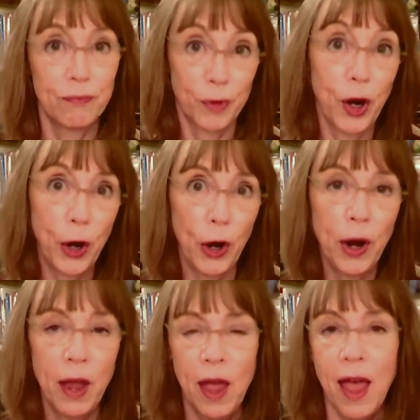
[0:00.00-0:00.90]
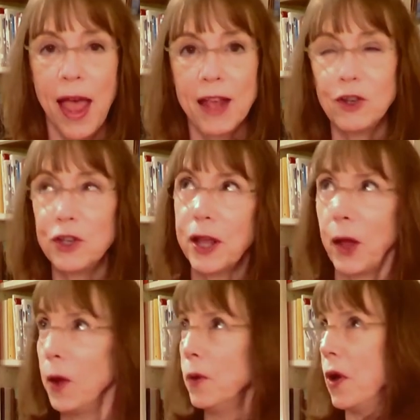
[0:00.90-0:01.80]
her. And she's like,
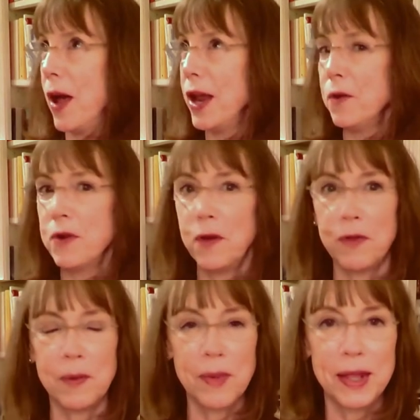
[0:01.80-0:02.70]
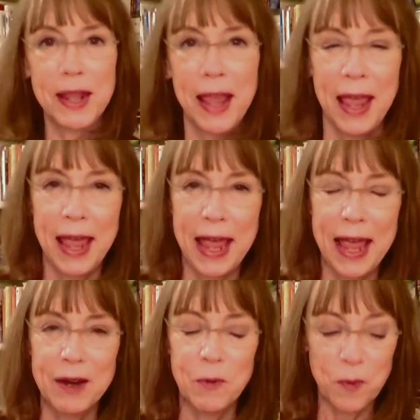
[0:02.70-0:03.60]
oh no, I don't know them. And
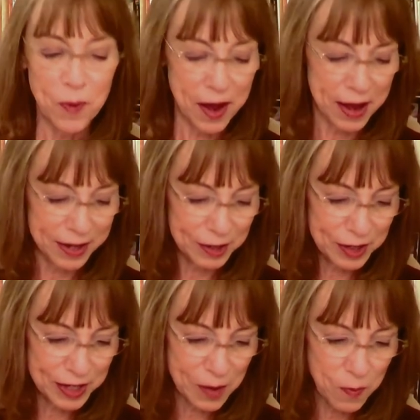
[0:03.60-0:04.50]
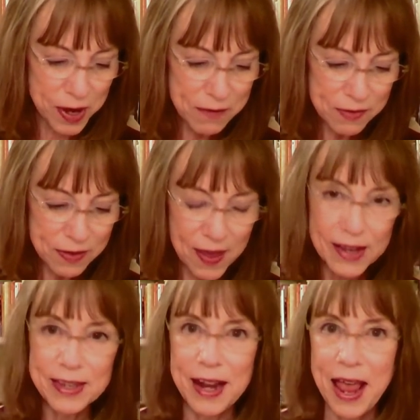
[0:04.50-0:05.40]
and I'll just say one of the
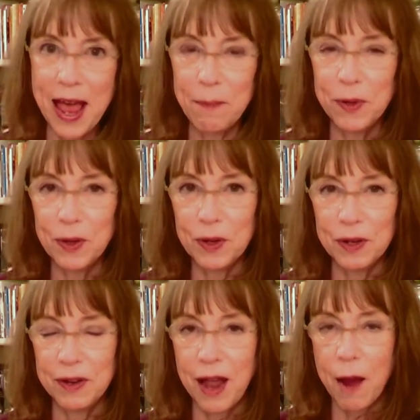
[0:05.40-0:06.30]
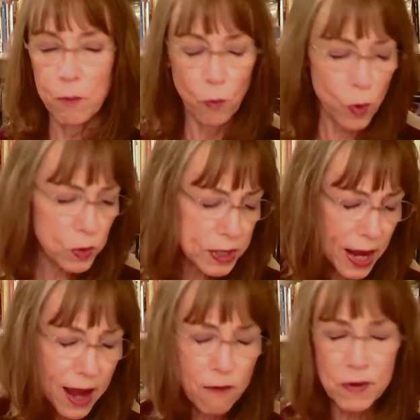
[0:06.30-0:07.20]
things that happened, I won't
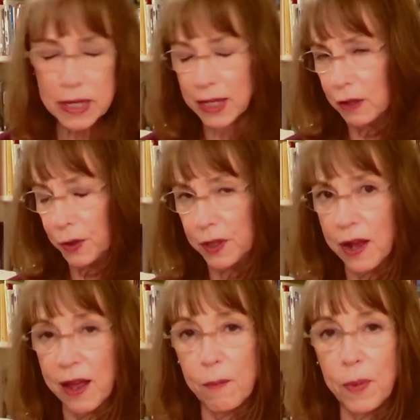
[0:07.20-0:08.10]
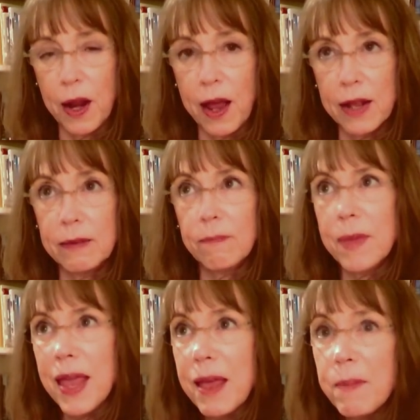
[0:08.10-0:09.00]
say every single time, but I
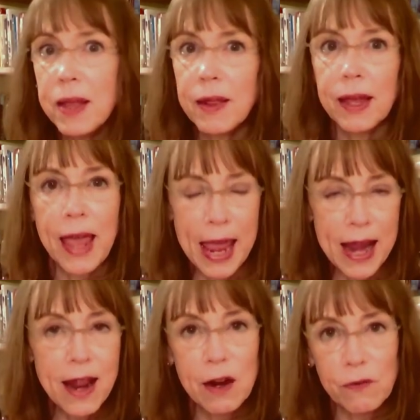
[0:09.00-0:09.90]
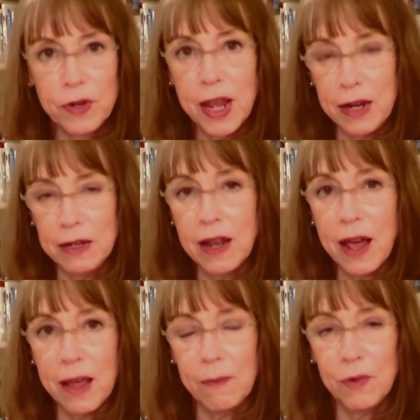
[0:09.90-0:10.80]
maybe like eight out of 10
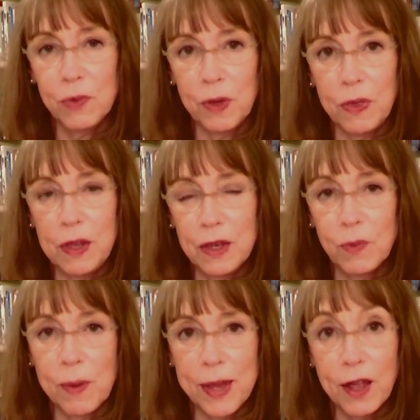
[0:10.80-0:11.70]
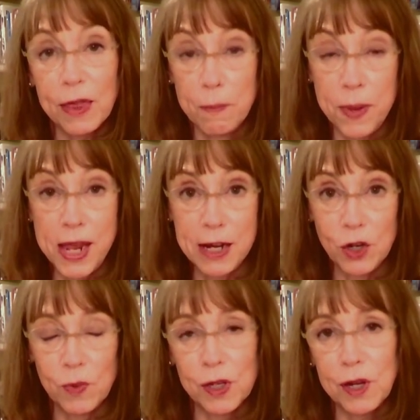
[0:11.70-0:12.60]
times with these women on the beach
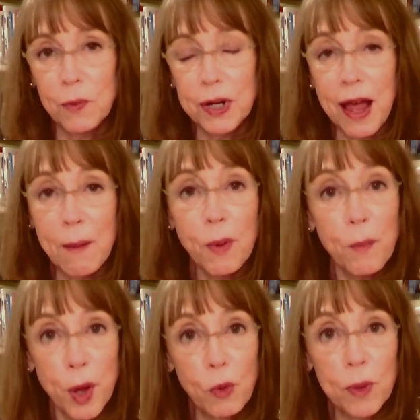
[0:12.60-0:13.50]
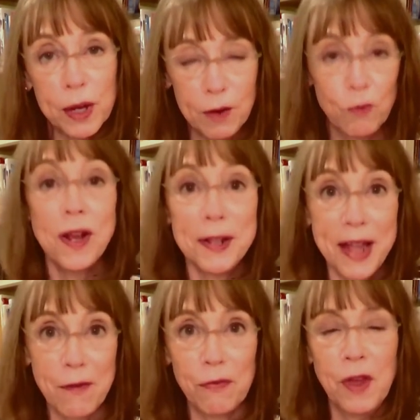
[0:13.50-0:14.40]
was there would come a moment in real life,